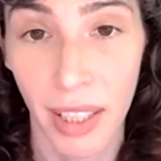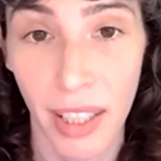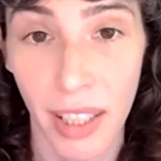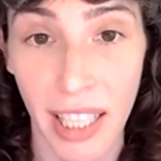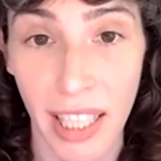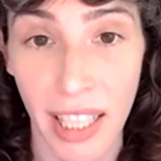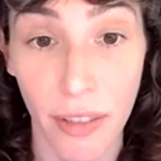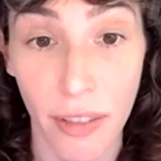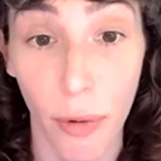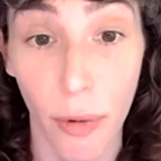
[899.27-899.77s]

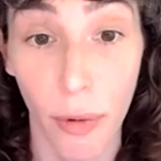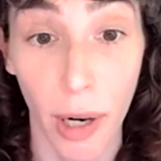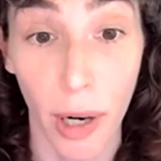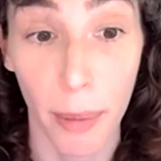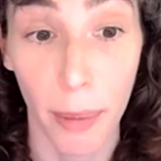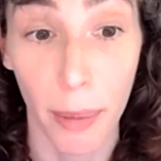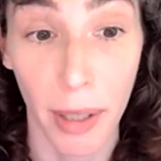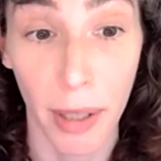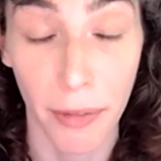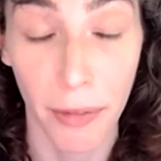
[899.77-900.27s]
this
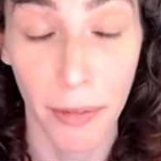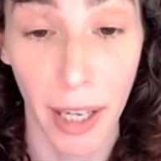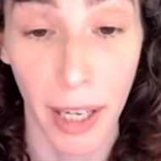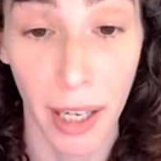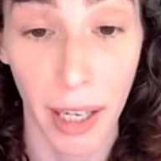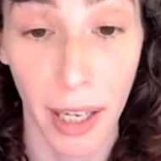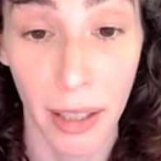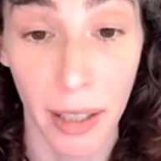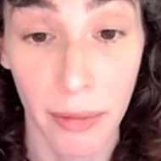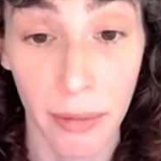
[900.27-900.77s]
form of
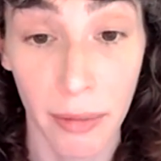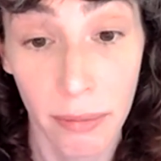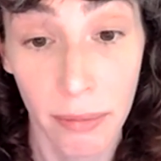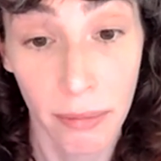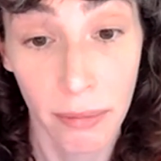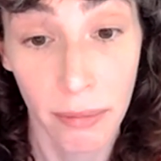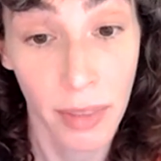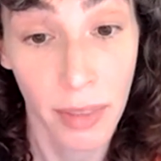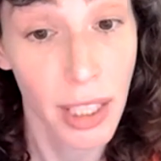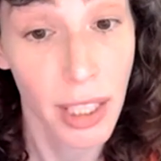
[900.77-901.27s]

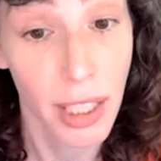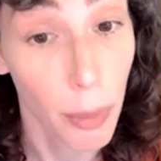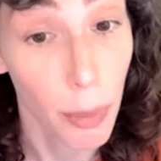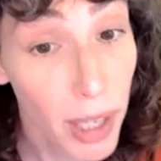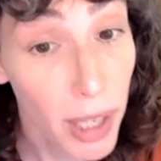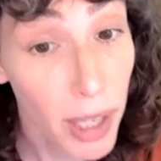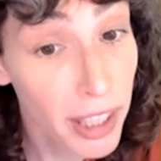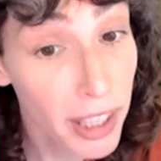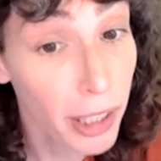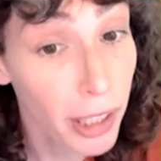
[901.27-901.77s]
somewhat